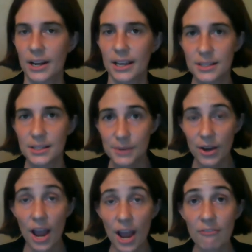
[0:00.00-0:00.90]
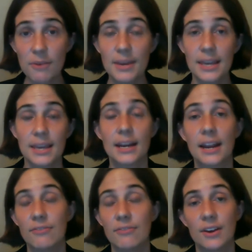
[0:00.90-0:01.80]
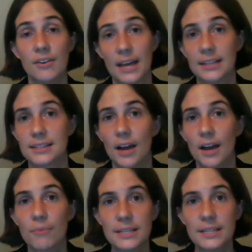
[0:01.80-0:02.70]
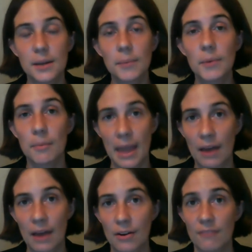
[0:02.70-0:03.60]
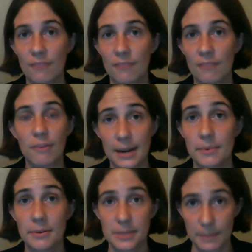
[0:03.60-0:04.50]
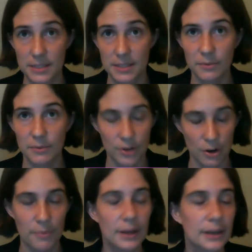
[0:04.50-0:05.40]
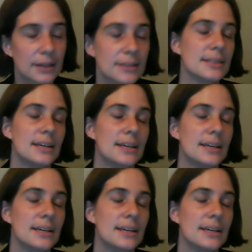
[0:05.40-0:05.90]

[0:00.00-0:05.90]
because we go every week, and I figured that's a reasonable amount of everybody to be responsible for your own books.